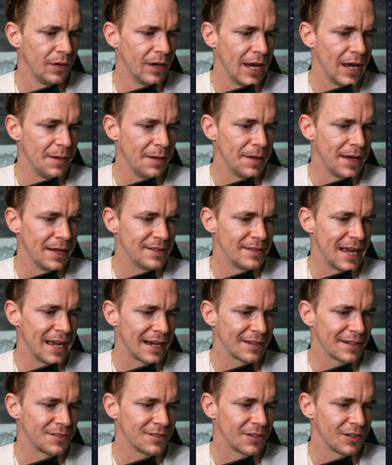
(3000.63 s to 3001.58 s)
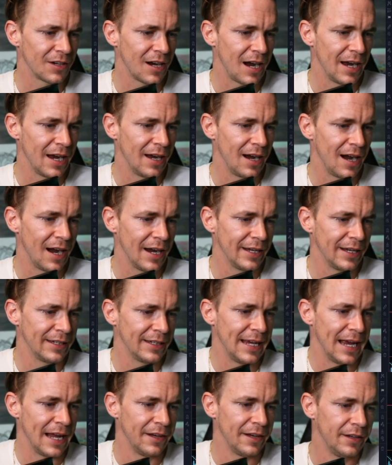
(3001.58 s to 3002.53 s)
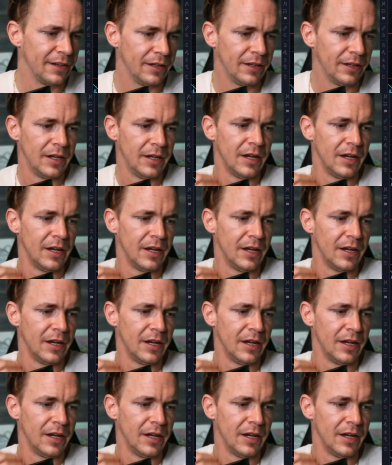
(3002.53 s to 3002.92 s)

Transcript: Hey man, taxes are high in Canada.